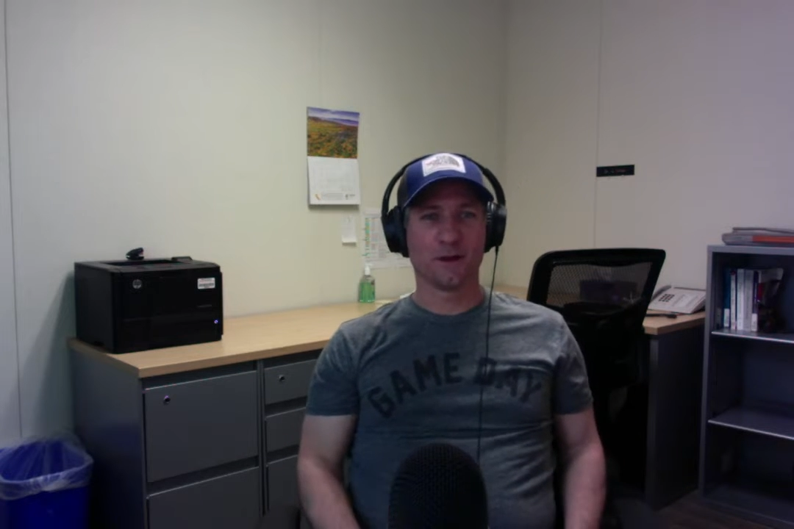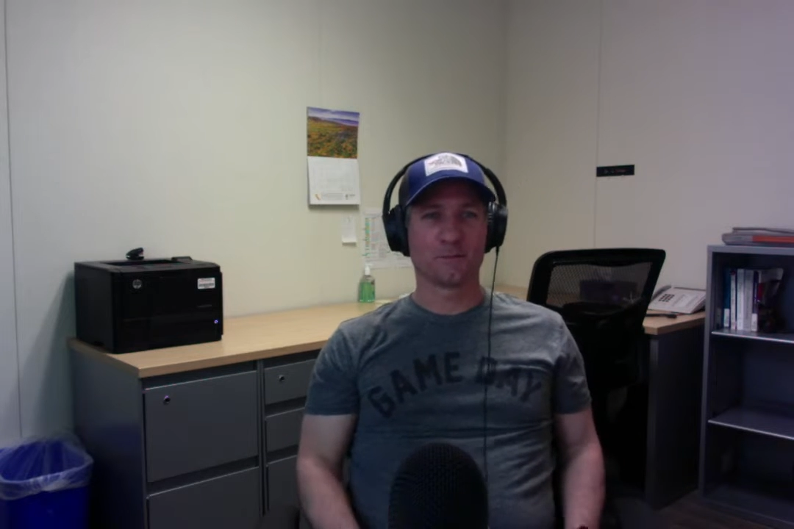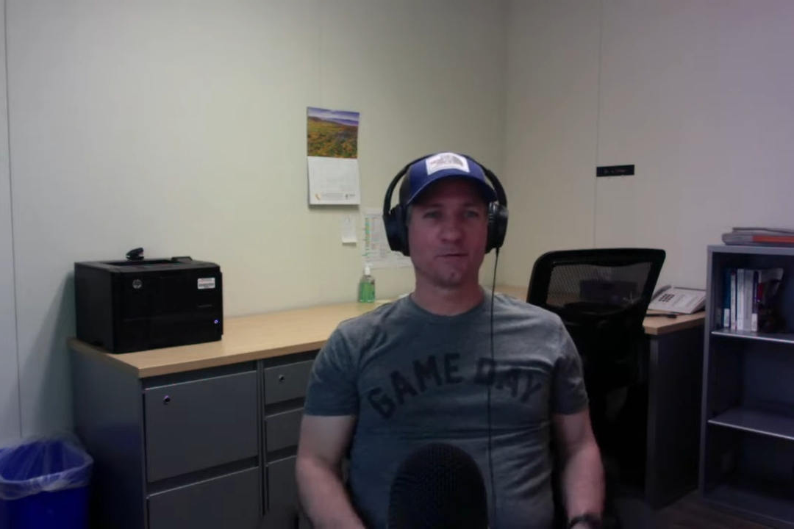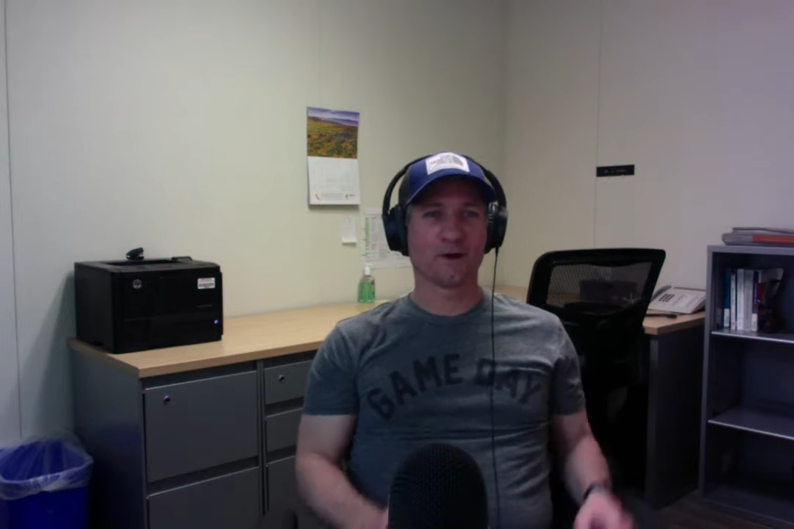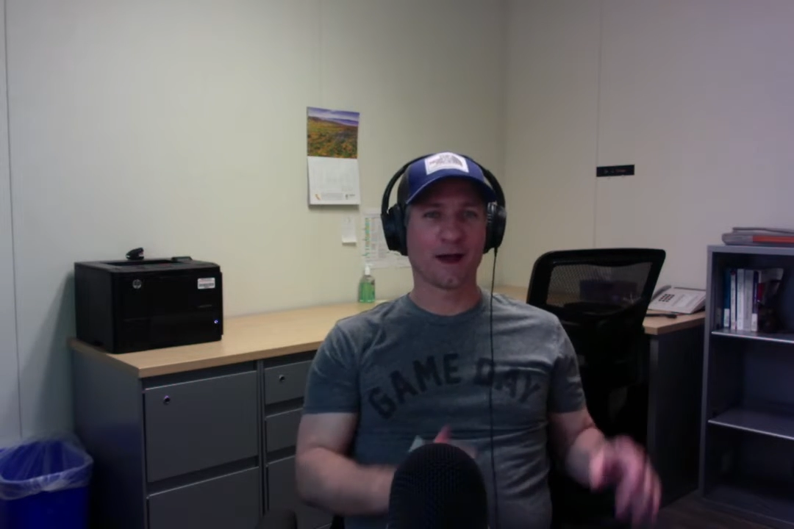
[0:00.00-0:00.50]

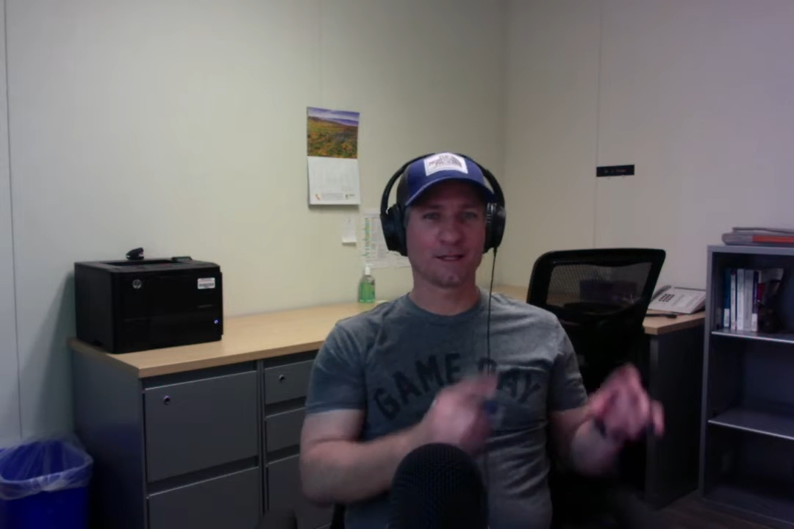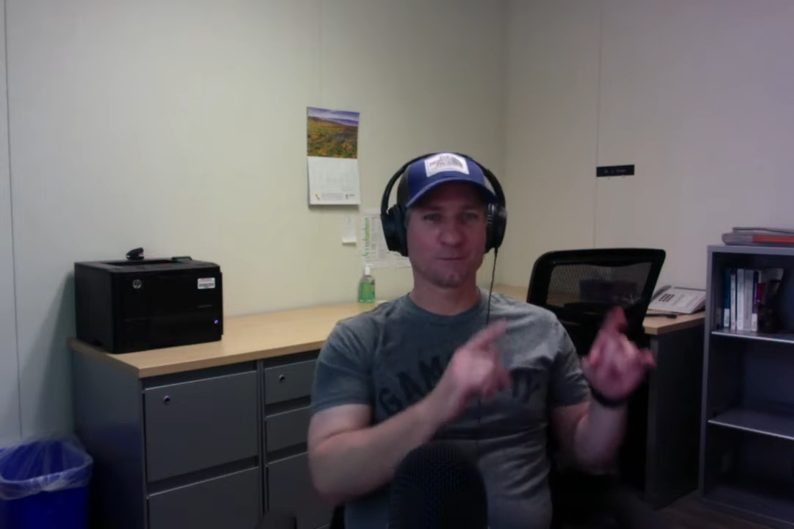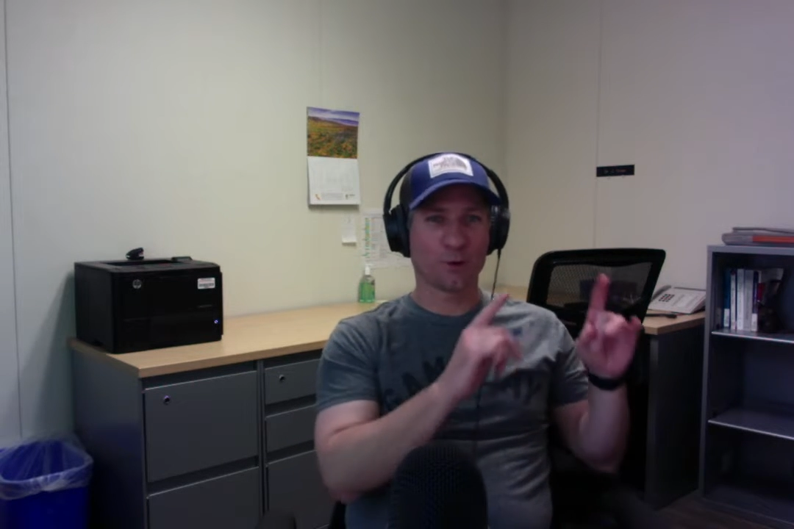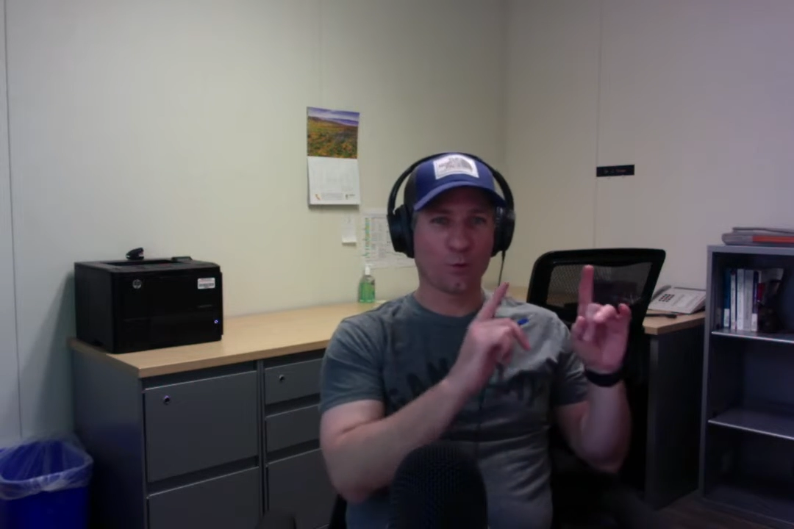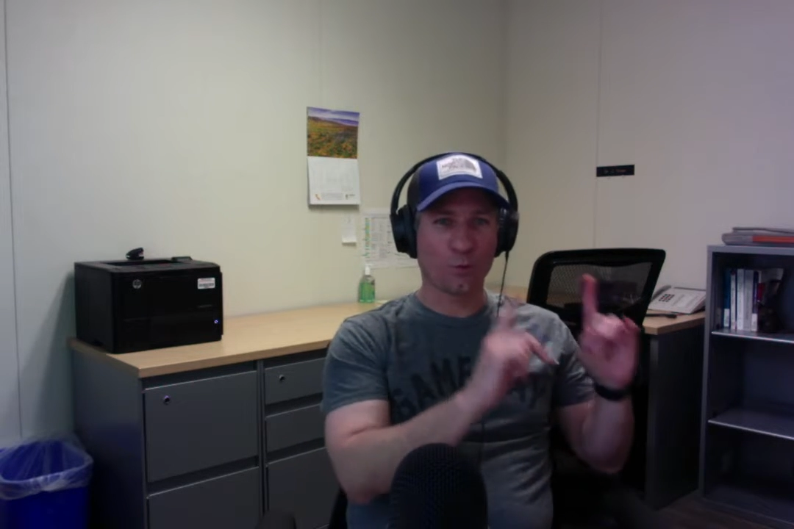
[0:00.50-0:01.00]
provides
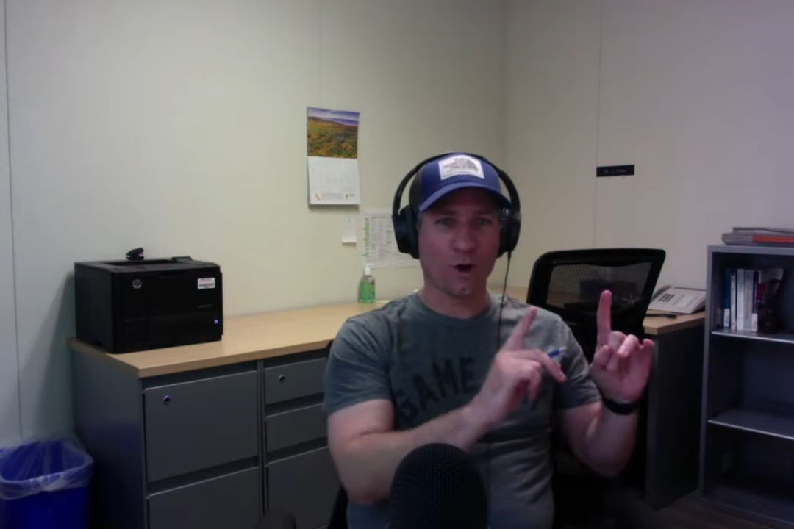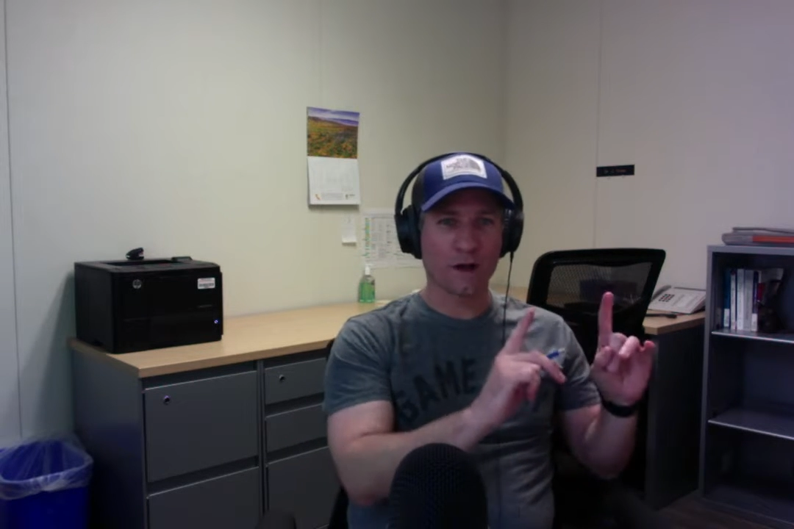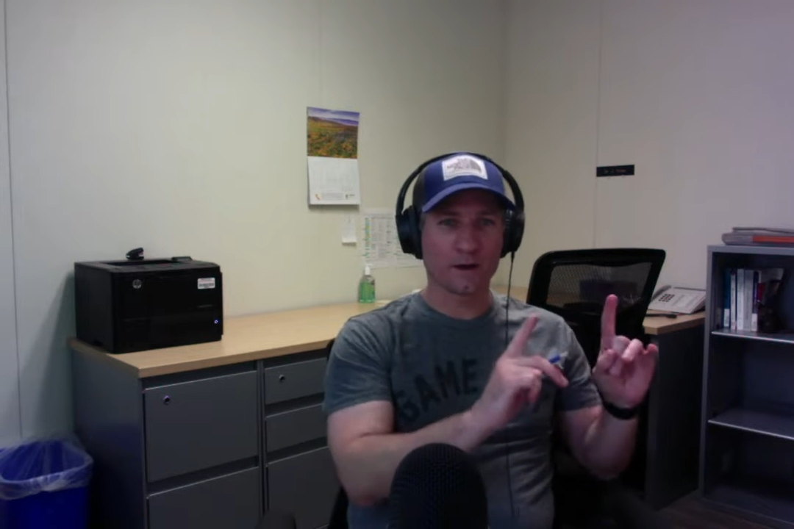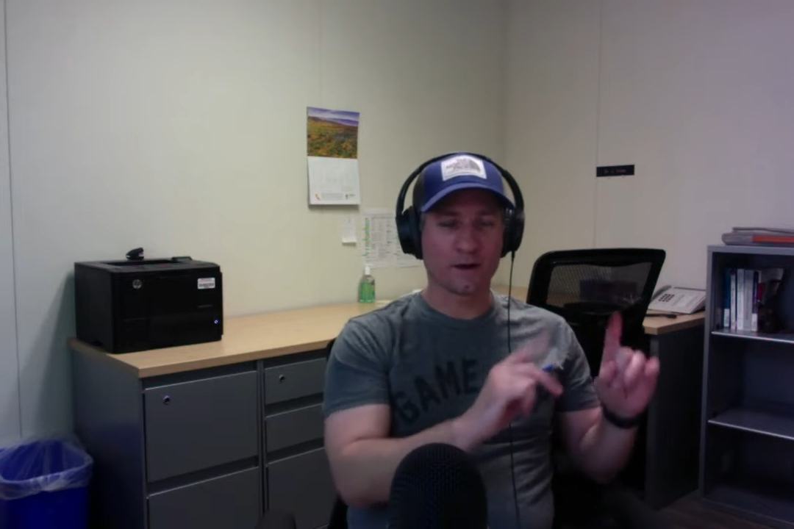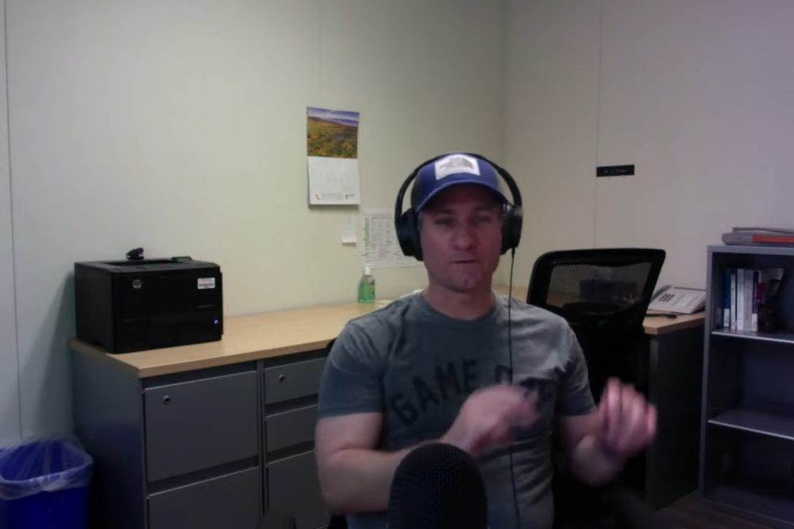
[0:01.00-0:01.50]
but
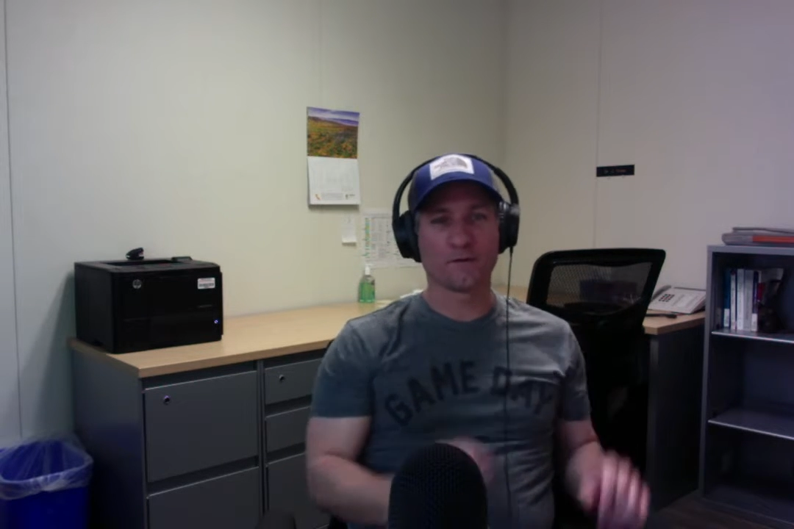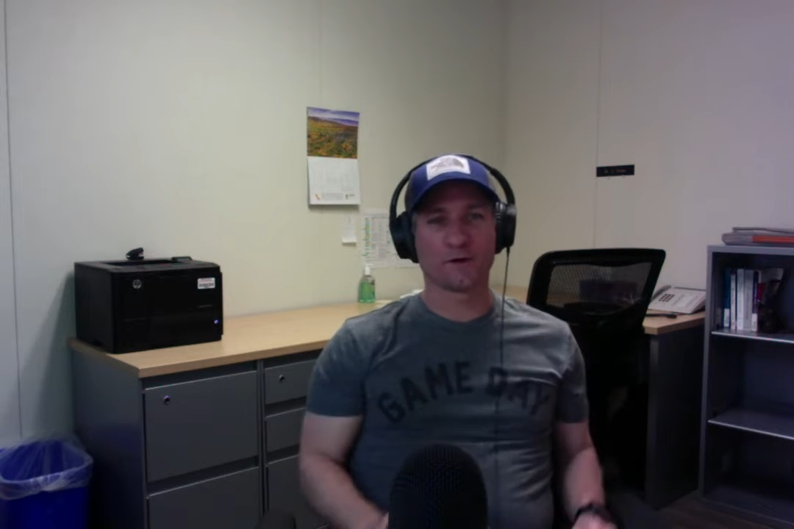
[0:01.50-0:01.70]
one of the